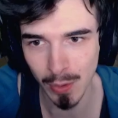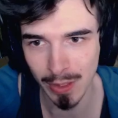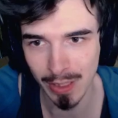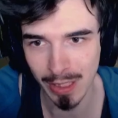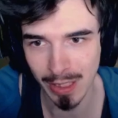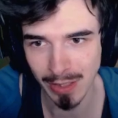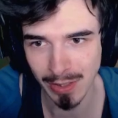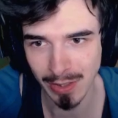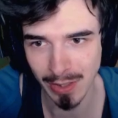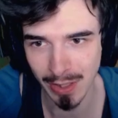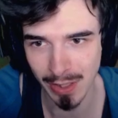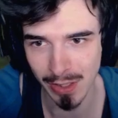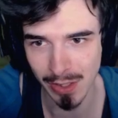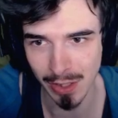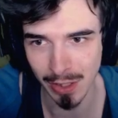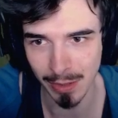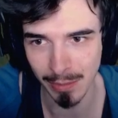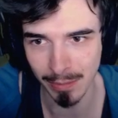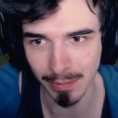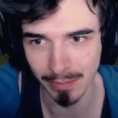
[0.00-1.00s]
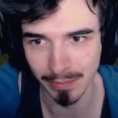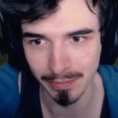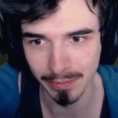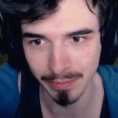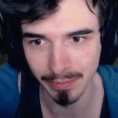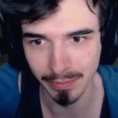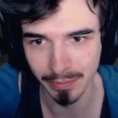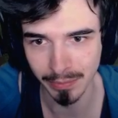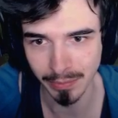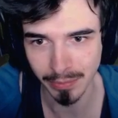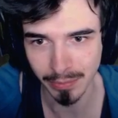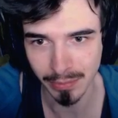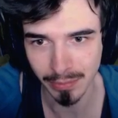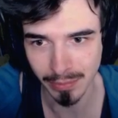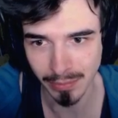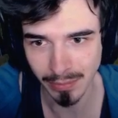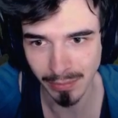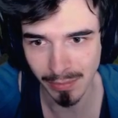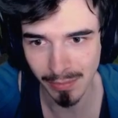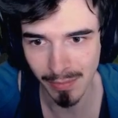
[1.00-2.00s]
there, Sonny Jim?
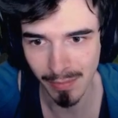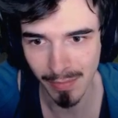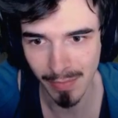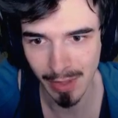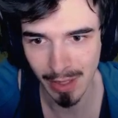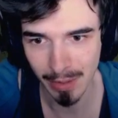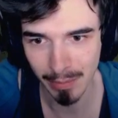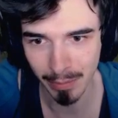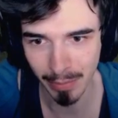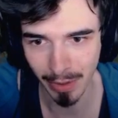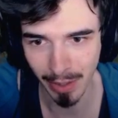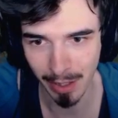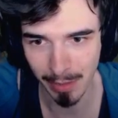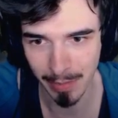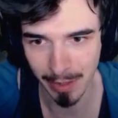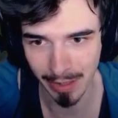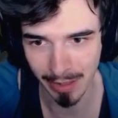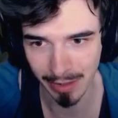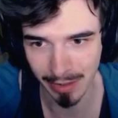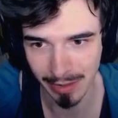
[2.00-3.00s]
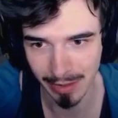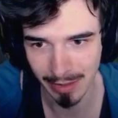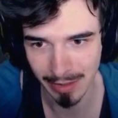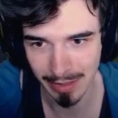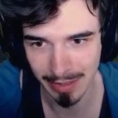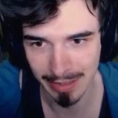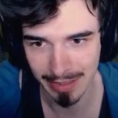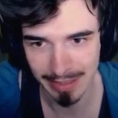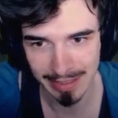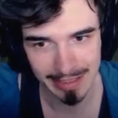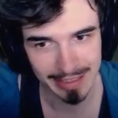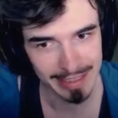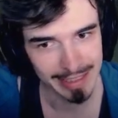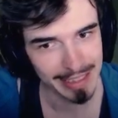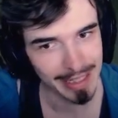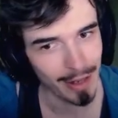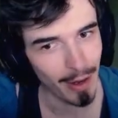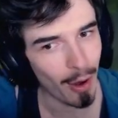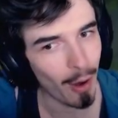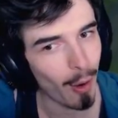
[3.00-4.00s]
Blimey.
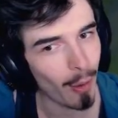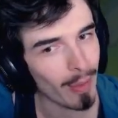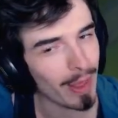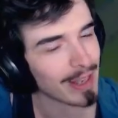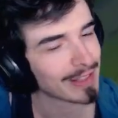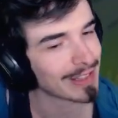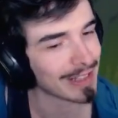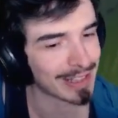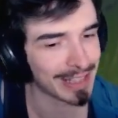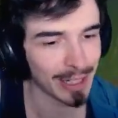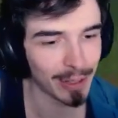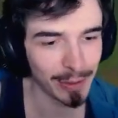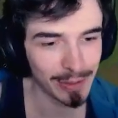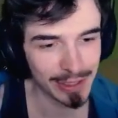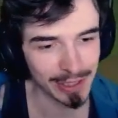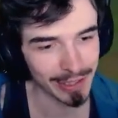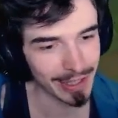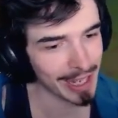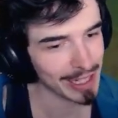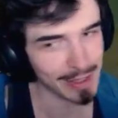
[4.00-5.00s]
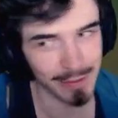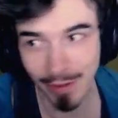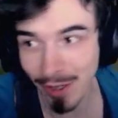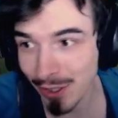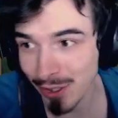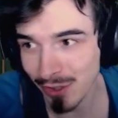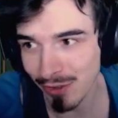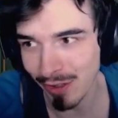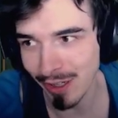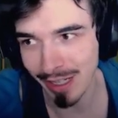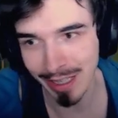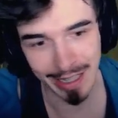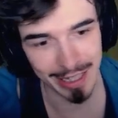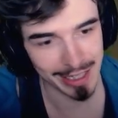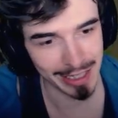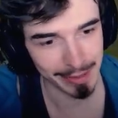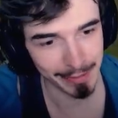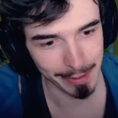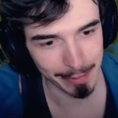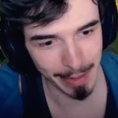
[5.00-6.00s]
Oh, that's a tilter. That's frustrating.
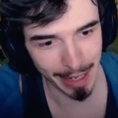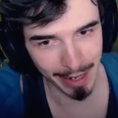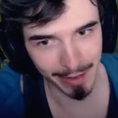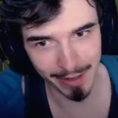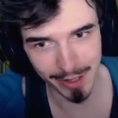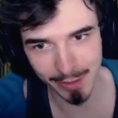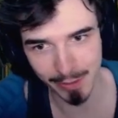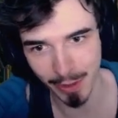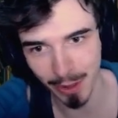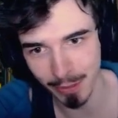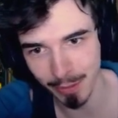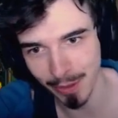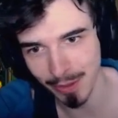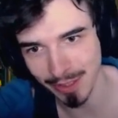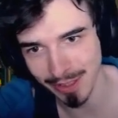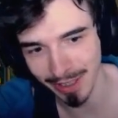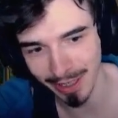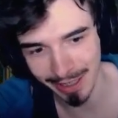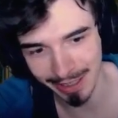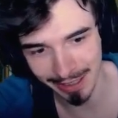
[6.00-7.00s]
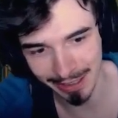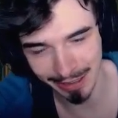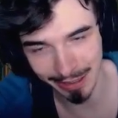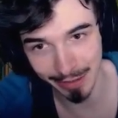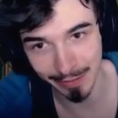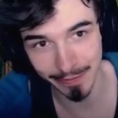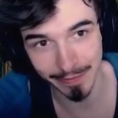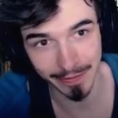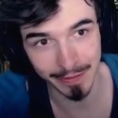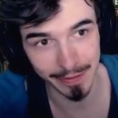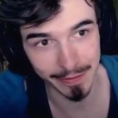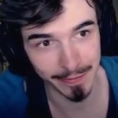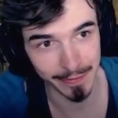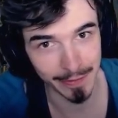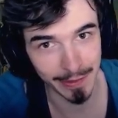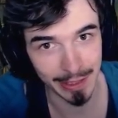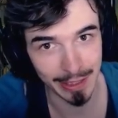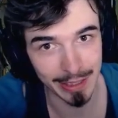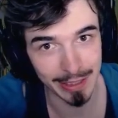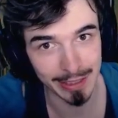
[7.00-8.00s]
That's going to be Baron as well, most likely, if
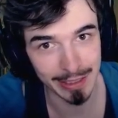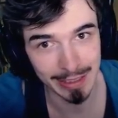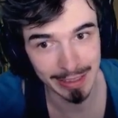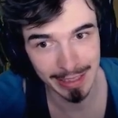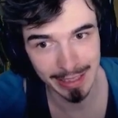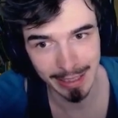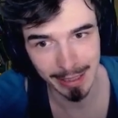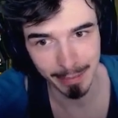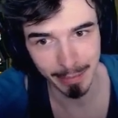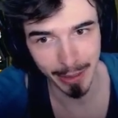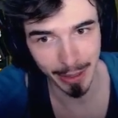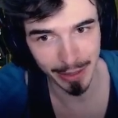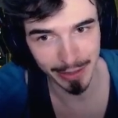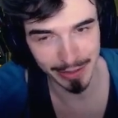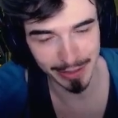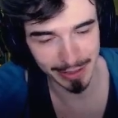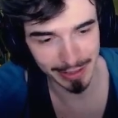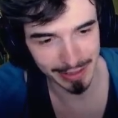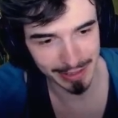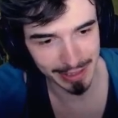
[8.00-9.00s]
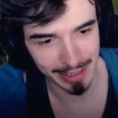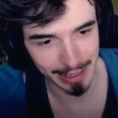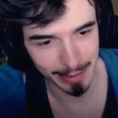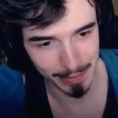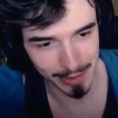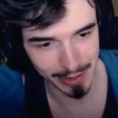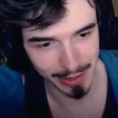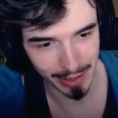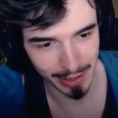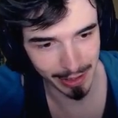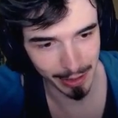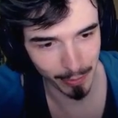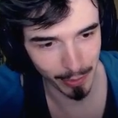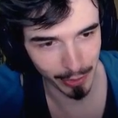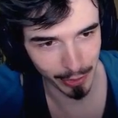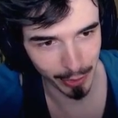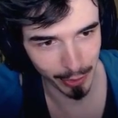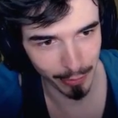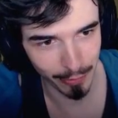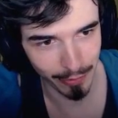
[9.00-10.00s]
PerkZ and his team decide they
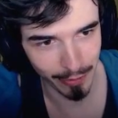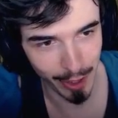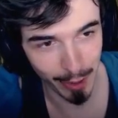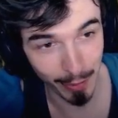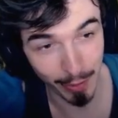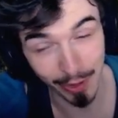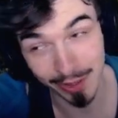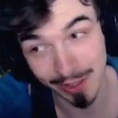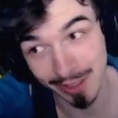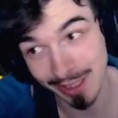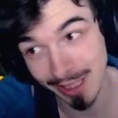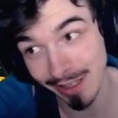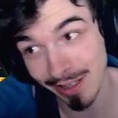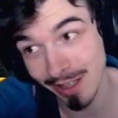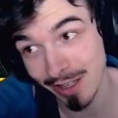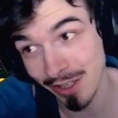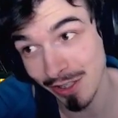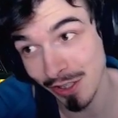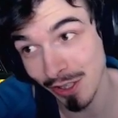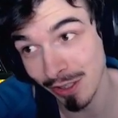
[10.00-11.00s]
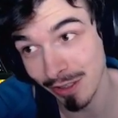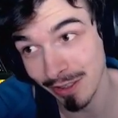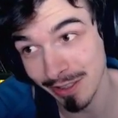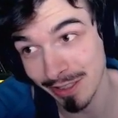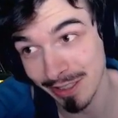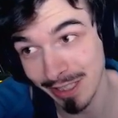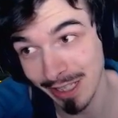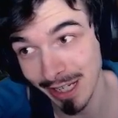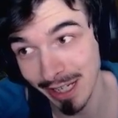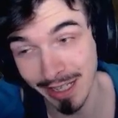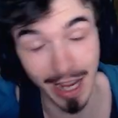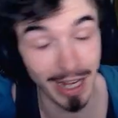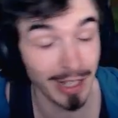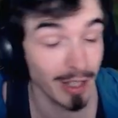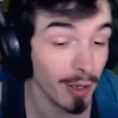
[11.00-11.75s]
want to go for that one. Because now that the jungler's dead, I don't